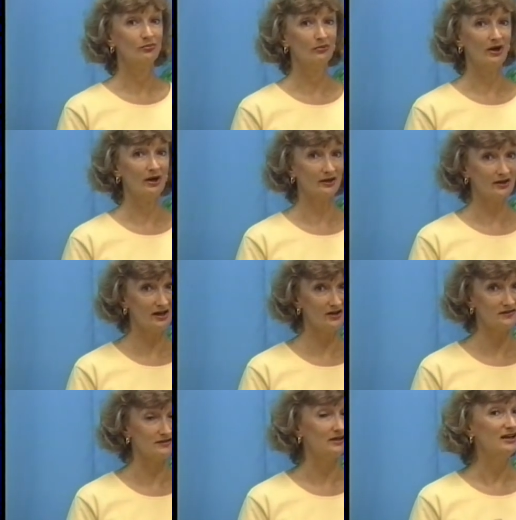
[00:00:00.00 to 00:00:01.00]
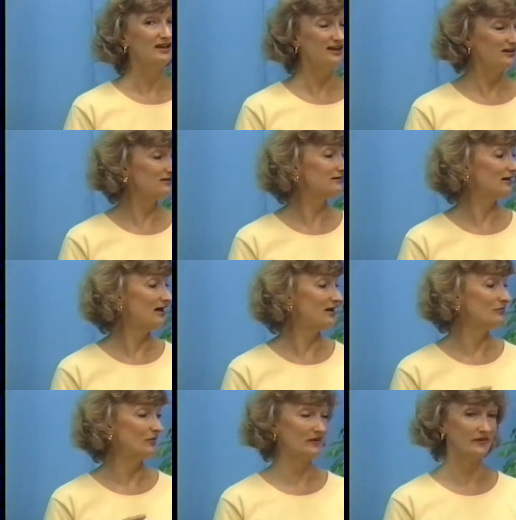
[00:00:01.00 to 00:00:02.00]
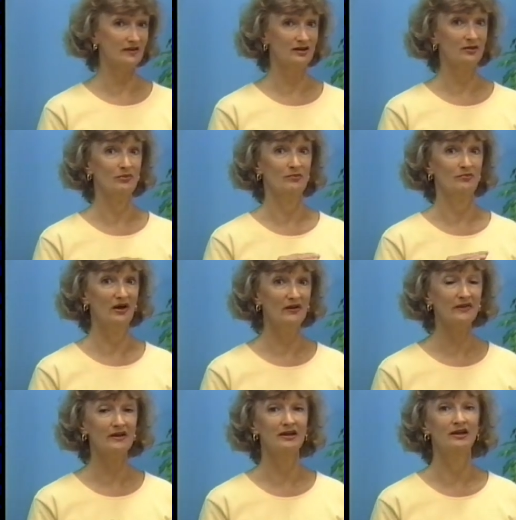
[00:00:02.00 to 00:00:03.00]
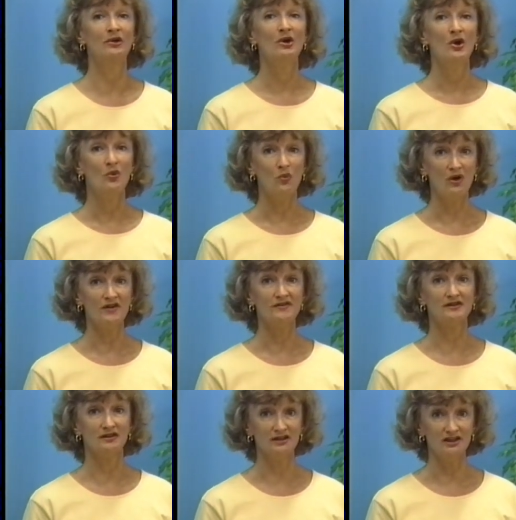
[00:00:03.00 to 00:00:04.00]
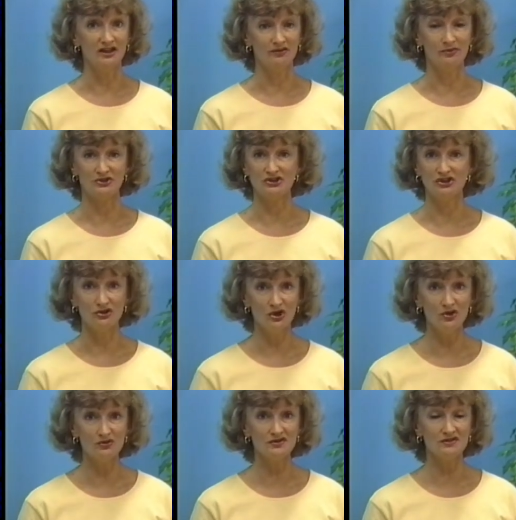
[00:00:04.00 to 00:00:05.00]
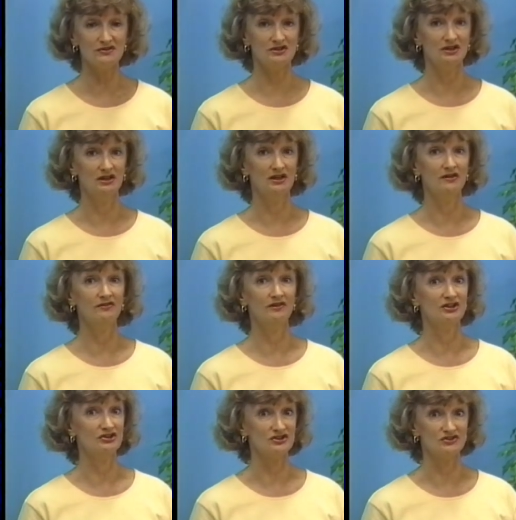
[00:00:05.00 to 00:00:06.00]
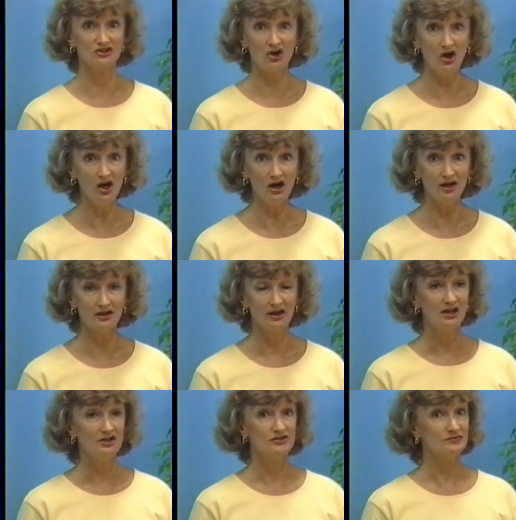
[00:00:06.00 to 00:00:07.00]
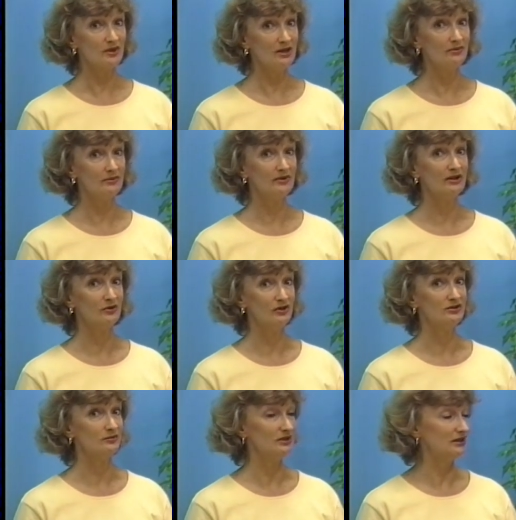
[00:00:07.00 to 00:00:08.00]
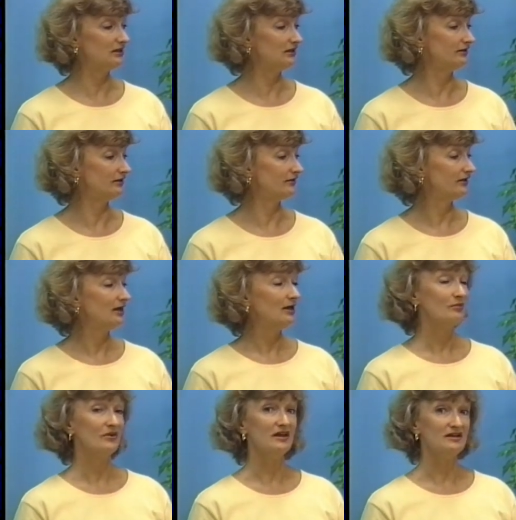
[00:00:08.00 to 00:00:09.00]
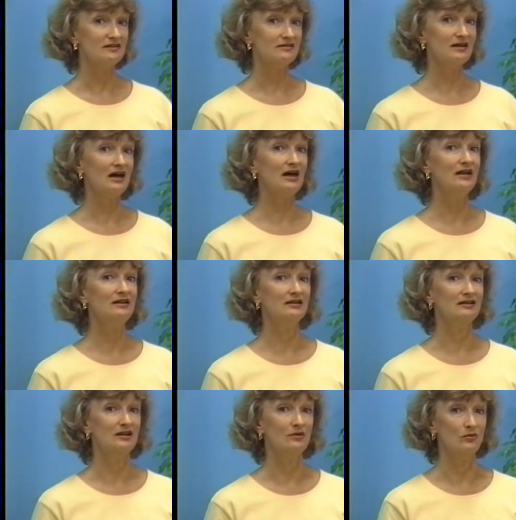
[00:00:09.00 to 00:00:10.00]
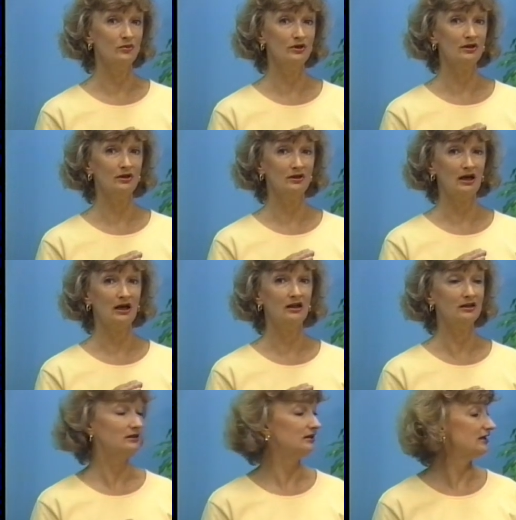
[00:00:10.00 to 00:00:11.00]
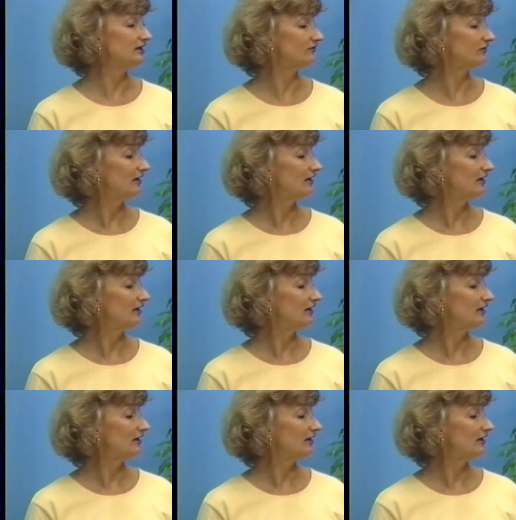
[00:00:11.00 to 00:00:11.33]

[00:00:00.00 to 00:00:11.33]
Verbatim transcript: uh, cousin hits on um, Bethlehem, and Bethlehem wants to leave. But she knows if she leaves and she's caught, she's probably going to be killed. But they decide that they will uh, leave.